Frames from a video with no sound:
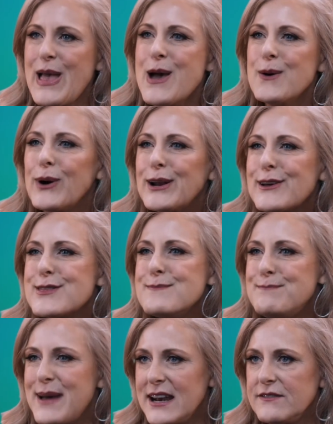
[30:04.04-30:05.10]
What are the
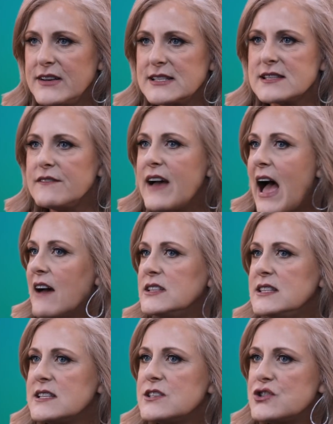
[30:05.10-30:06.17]
benefits of having
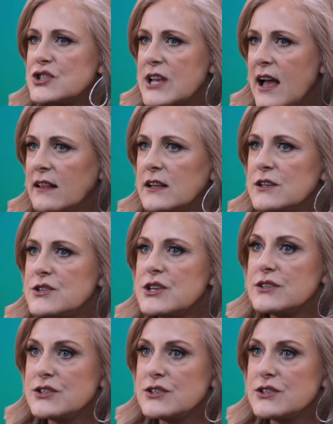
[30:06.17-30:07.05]
this challenge